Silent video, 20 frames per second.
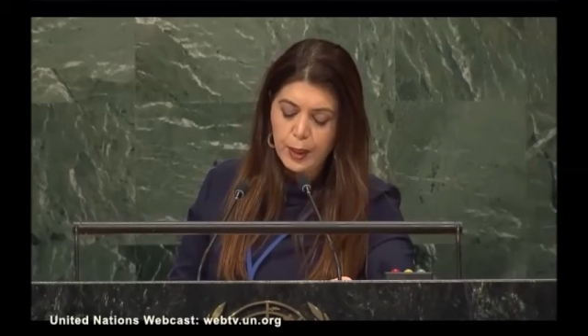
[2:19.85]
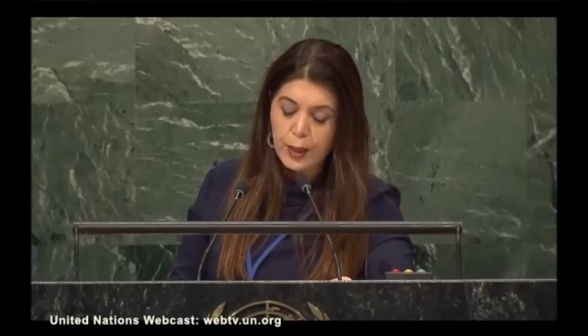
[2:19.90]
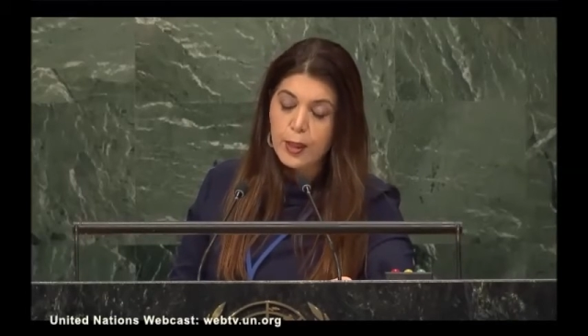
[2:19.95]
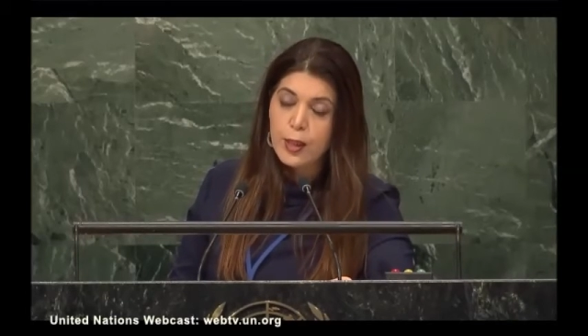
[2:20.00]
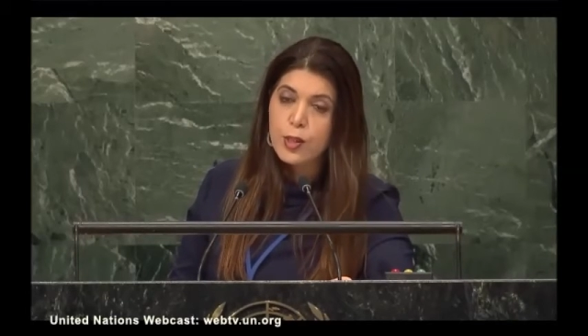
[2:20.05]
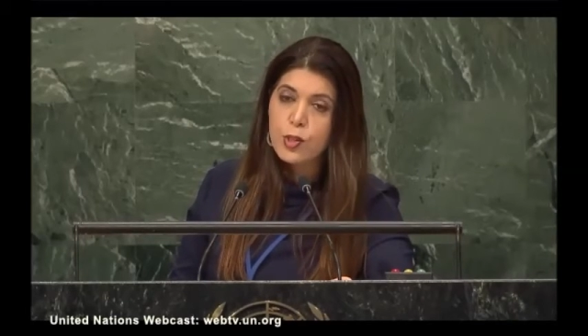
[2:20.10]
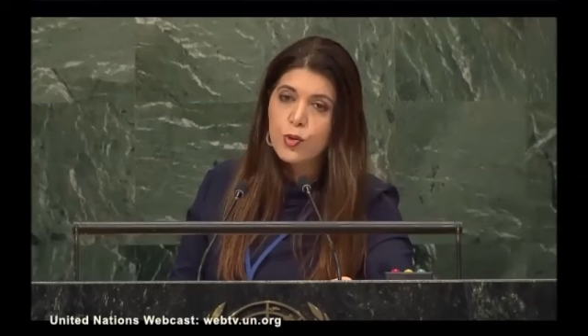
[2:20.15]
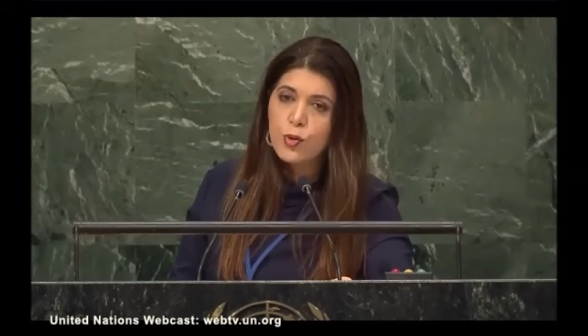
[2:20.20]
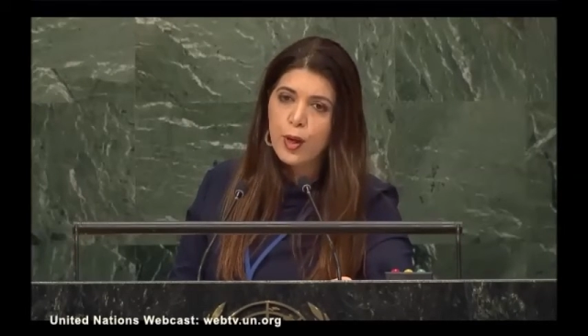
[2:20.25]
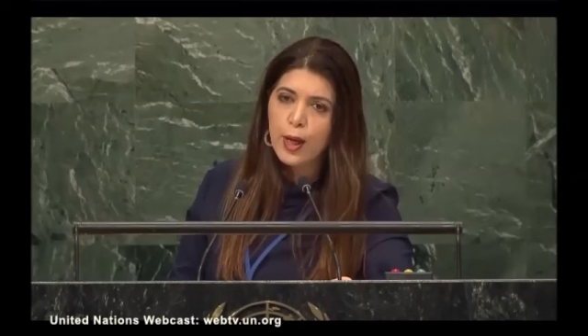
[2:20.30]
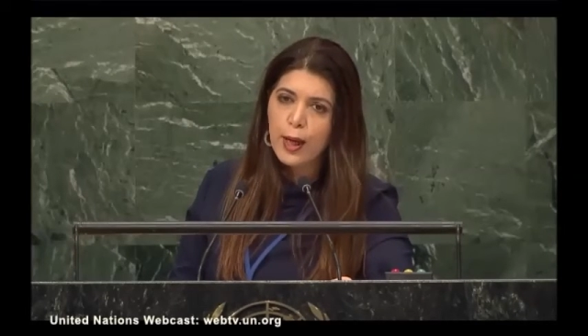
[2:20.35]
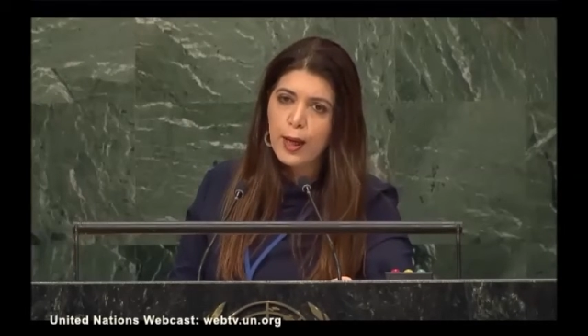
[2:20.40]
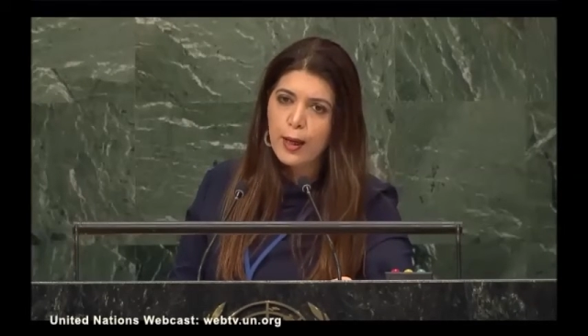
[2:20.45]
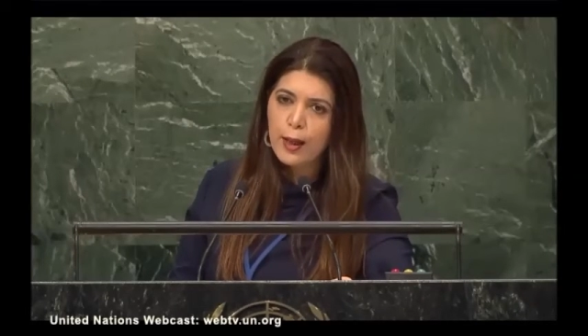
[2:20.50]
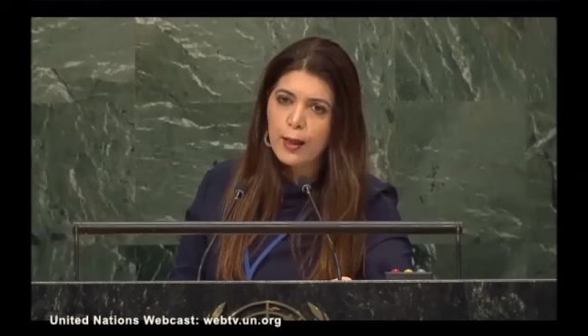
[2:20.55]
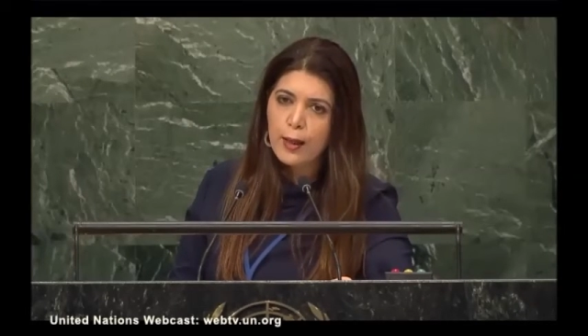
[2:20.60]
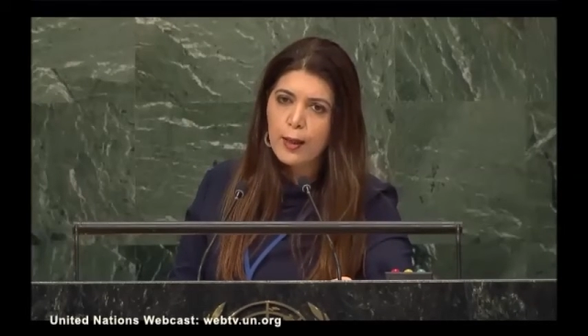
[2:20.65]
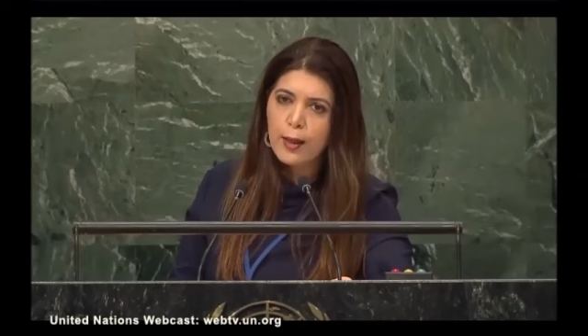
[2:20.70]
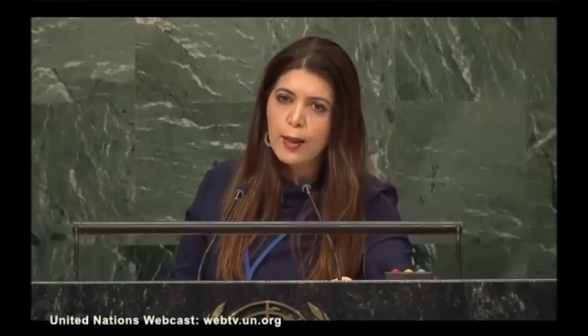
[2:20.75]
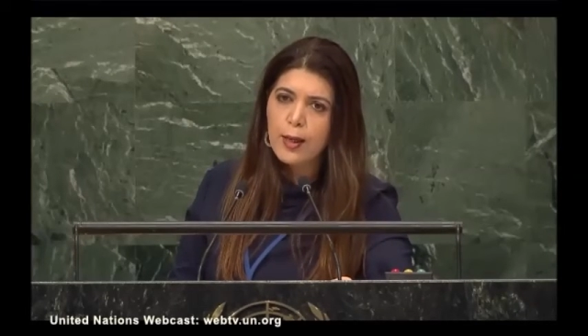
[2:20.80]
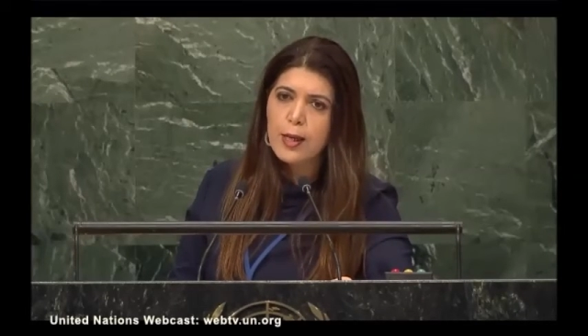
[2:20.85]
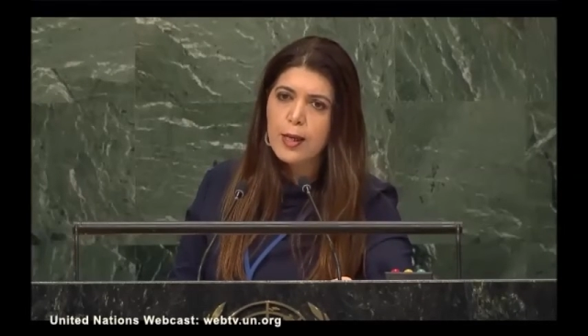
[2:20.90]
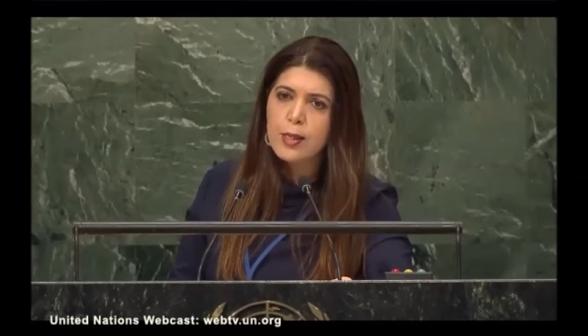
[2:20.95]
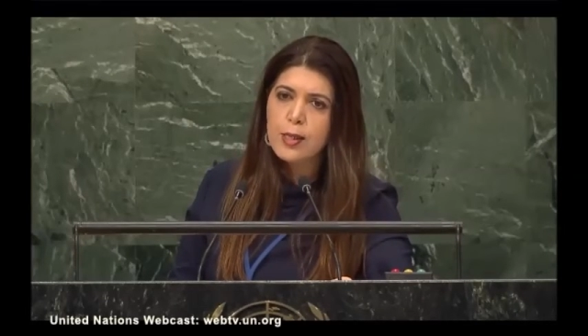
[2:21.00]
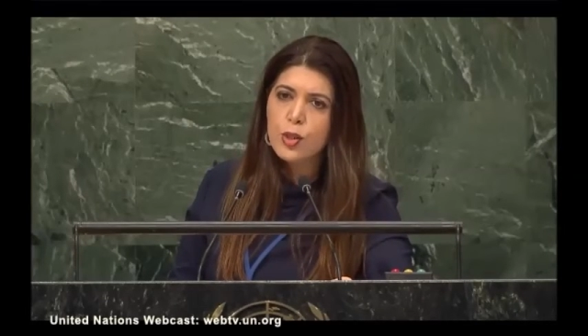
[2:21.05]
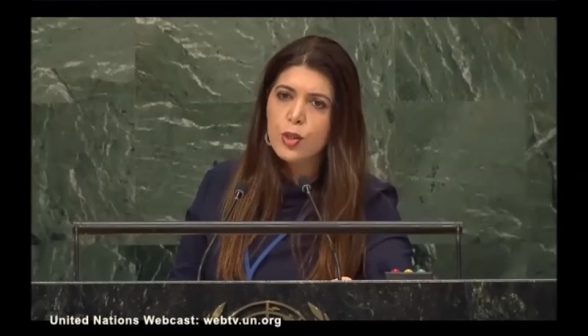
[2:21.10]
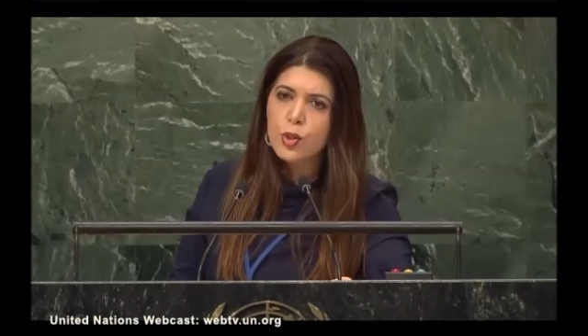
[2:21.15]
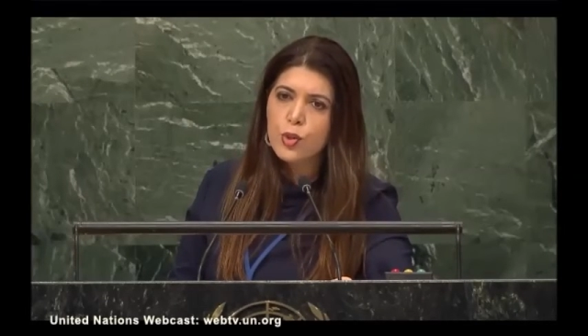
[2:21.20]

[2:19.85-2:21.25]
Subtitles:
Israel is a